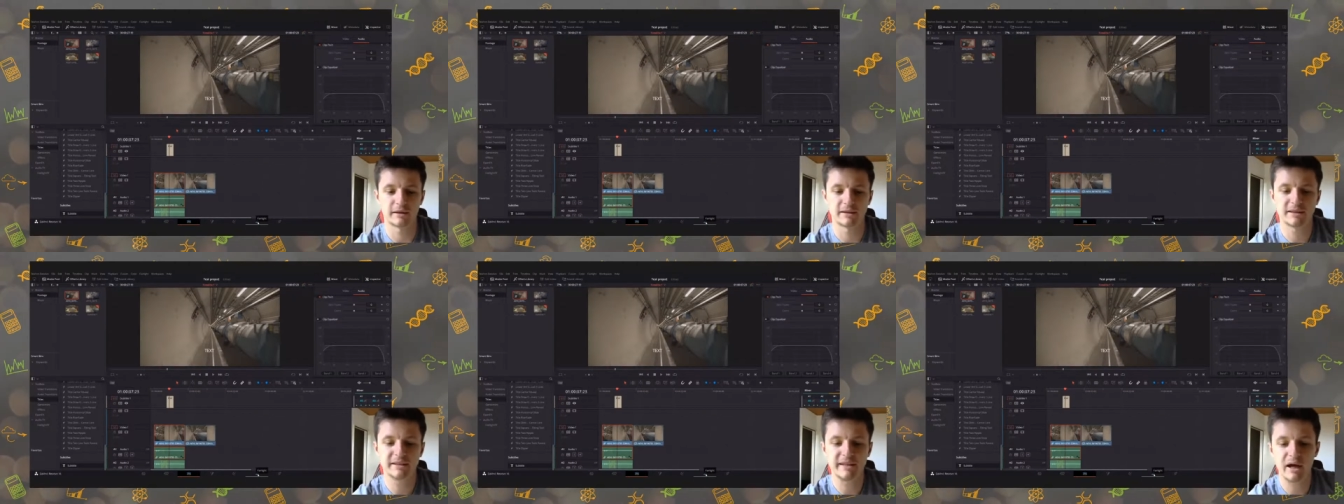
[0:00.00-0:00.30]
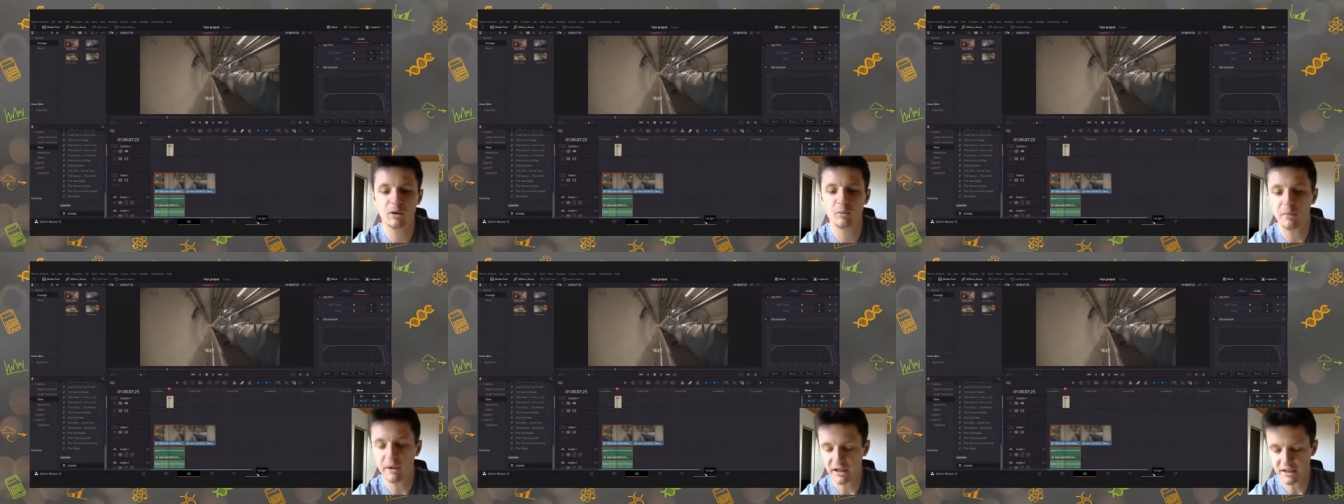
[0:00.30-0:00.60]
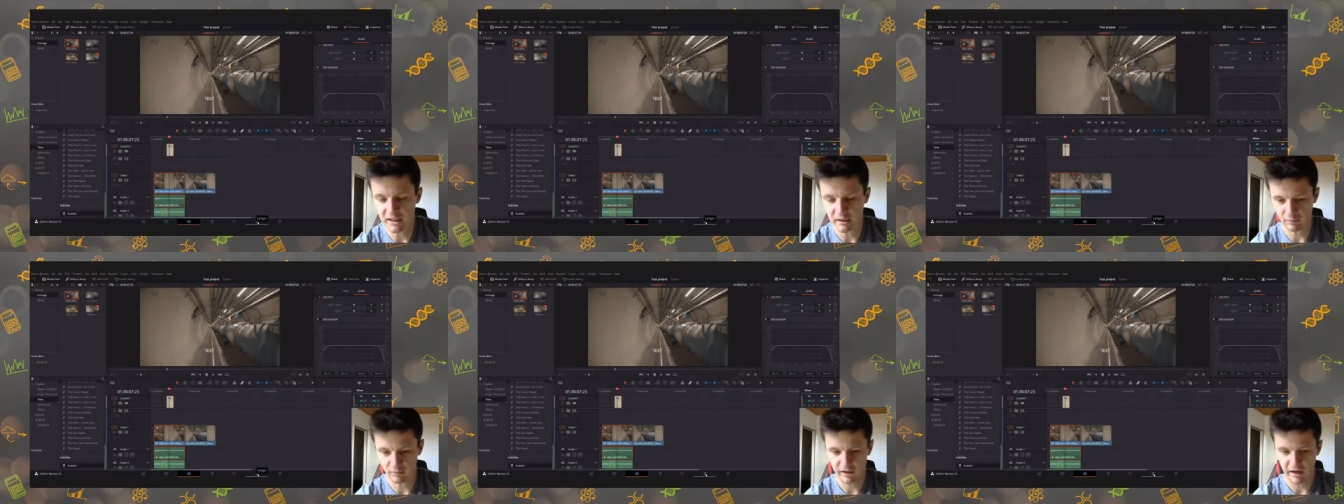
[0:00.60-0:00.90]
sound
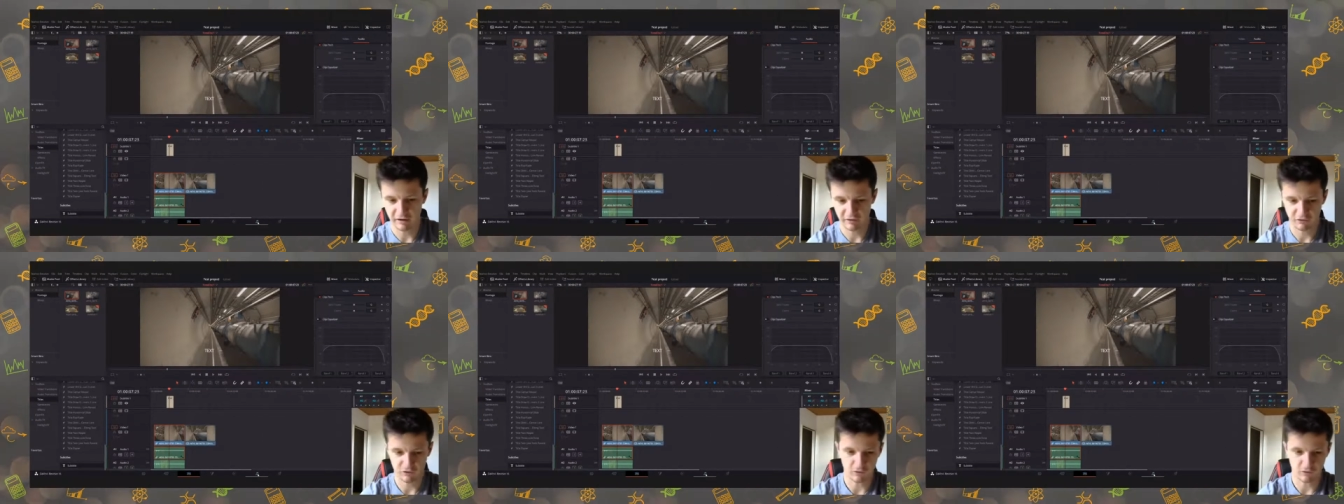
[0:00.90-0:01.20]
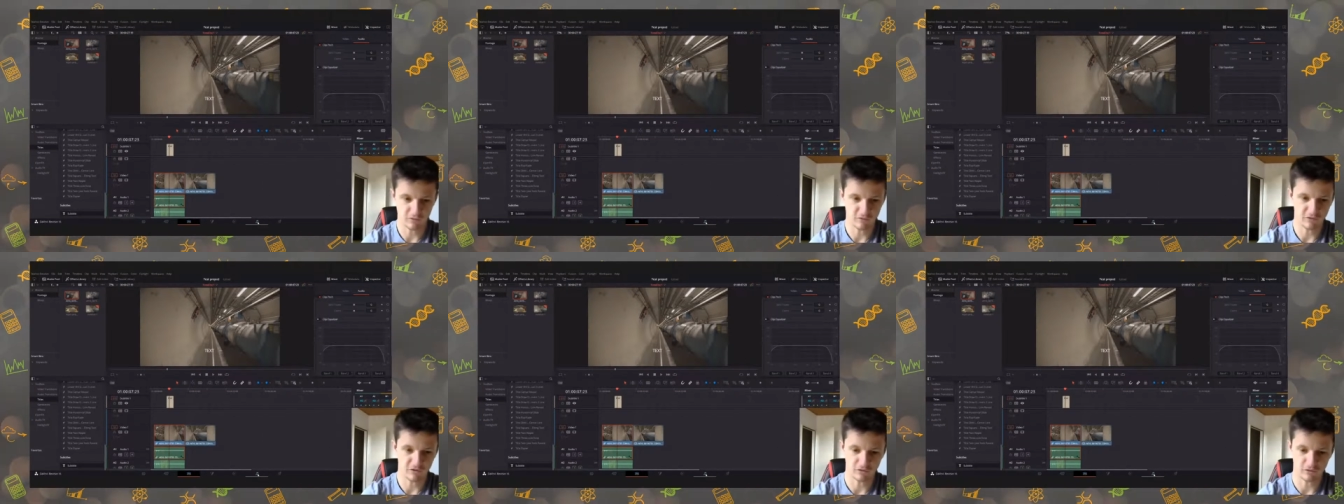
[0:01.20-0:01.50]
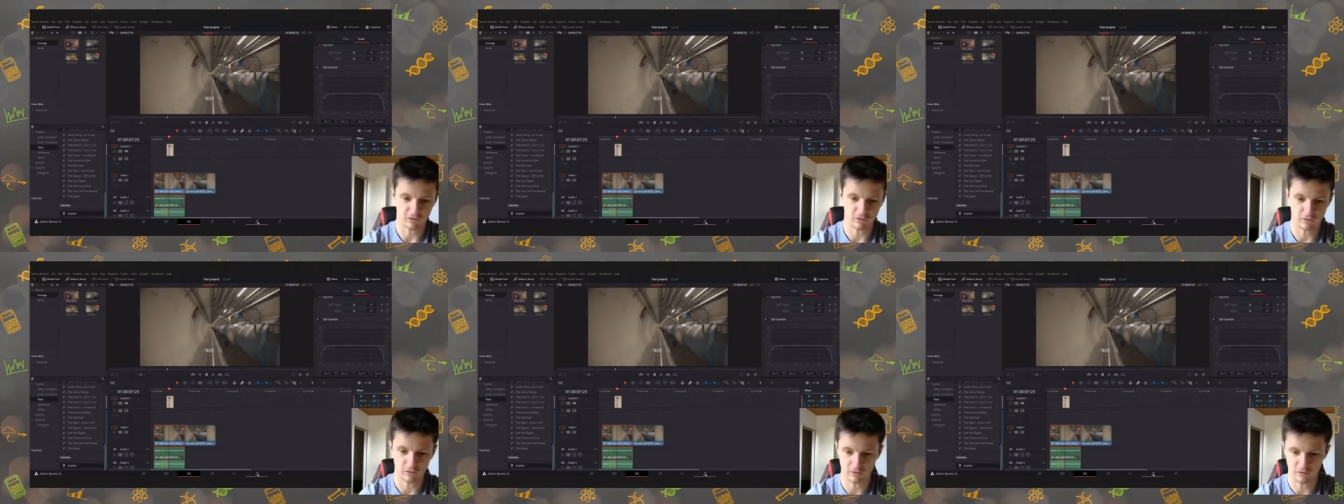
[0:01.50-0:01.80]
mixing platform
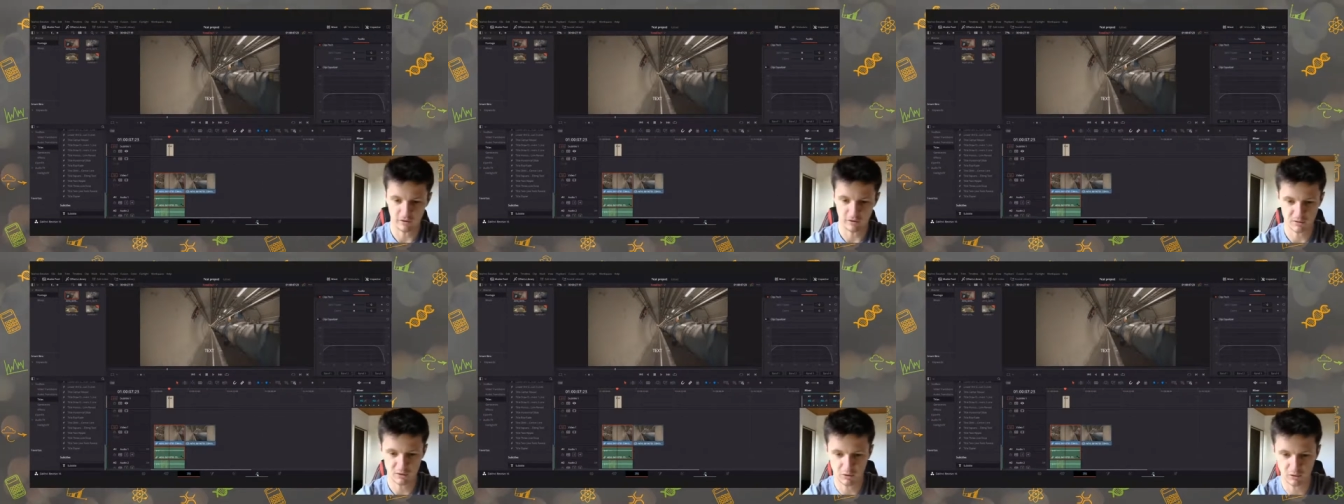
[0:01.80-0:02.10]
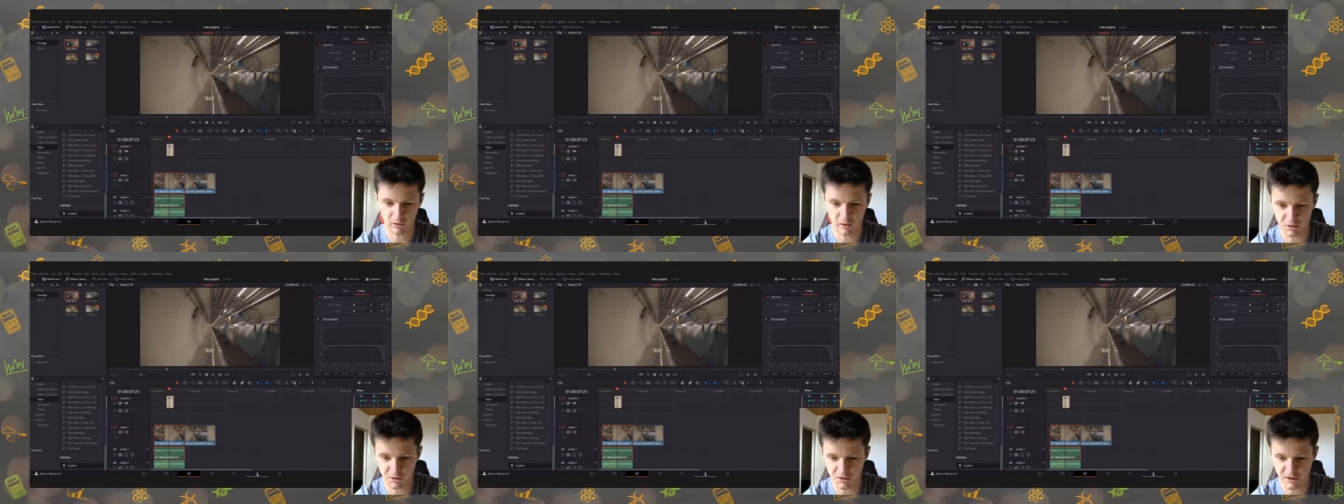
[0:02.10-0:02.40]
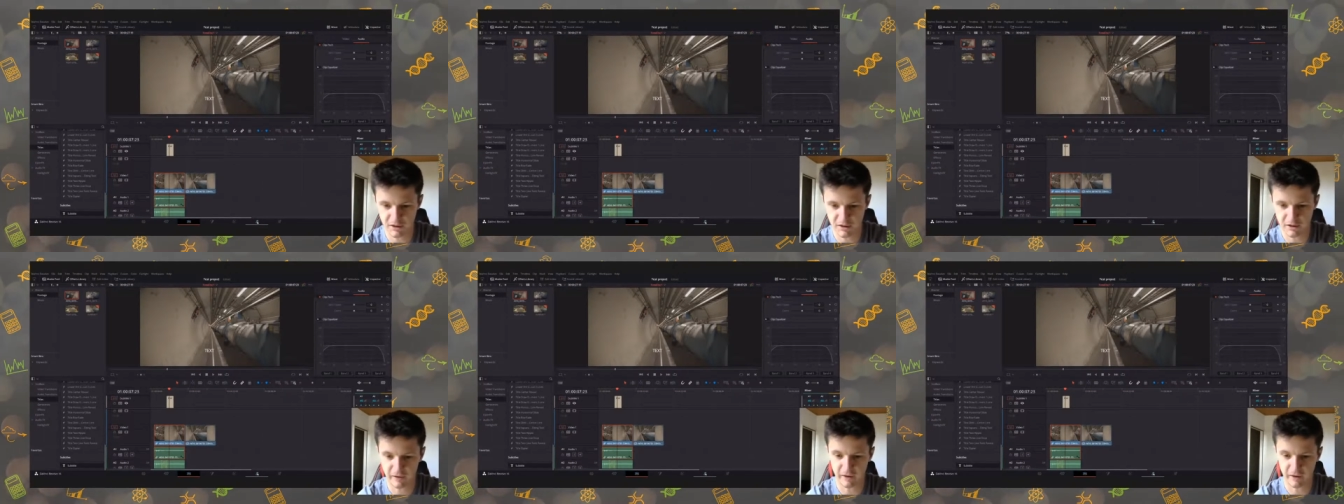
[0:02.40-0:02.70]
for those who are
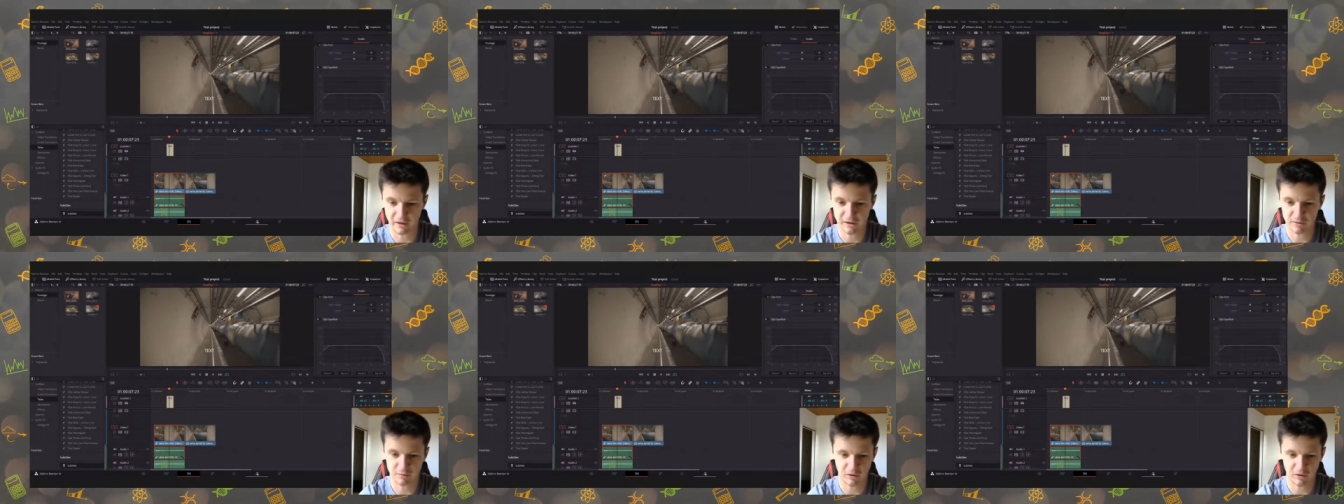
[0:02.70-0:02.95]
interested in that.